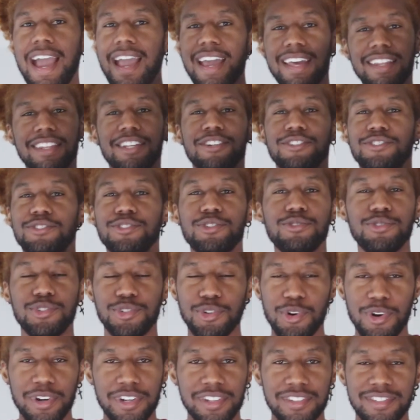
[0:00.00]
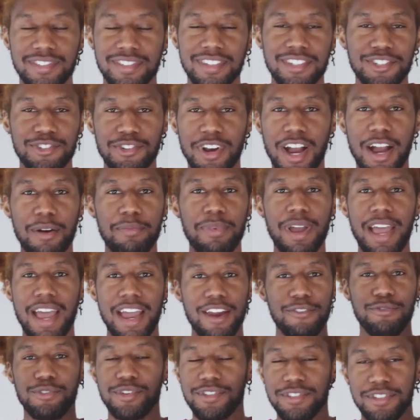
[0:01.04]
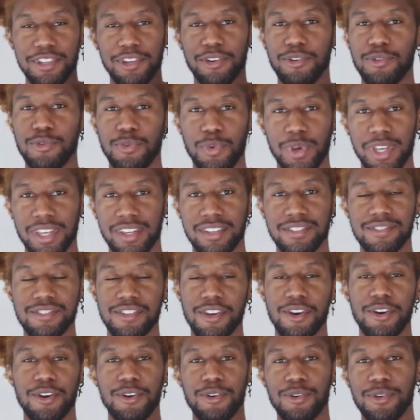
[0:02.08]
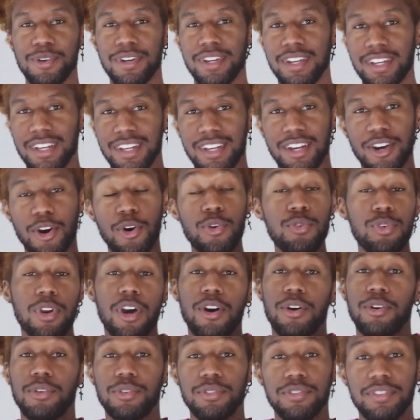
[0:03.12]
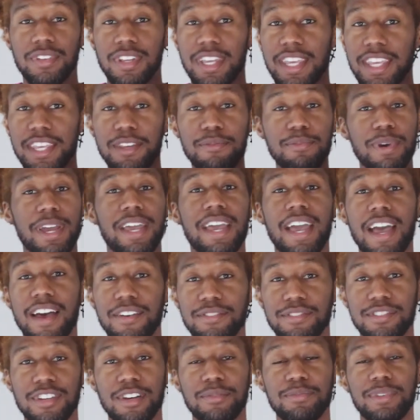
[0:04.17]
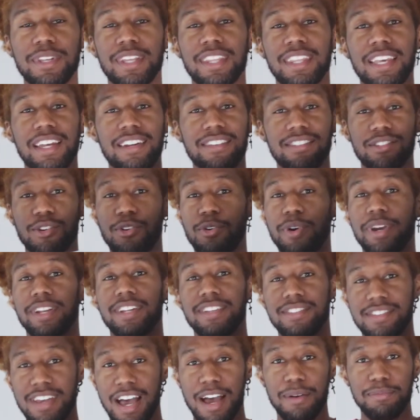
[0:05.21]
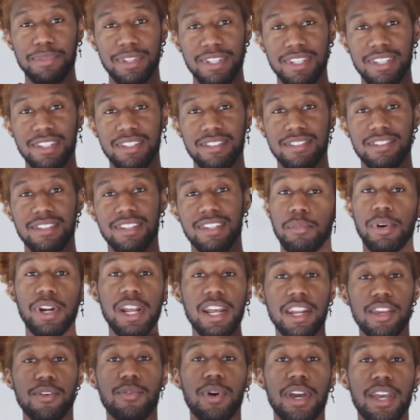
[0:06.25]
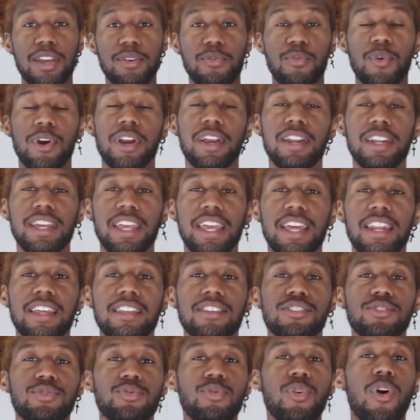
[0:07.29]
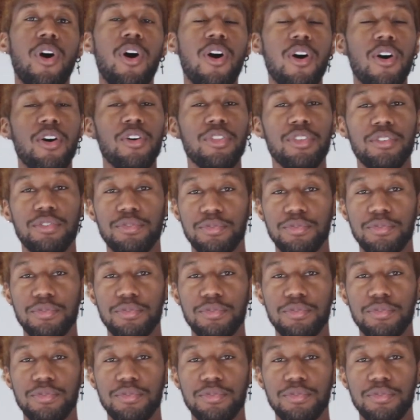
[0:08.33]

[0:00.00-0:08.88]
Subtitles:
and there's new Jordans that drop every single week, so who knows? He may have something that is going to top these. But anyway, we're gonna get into all the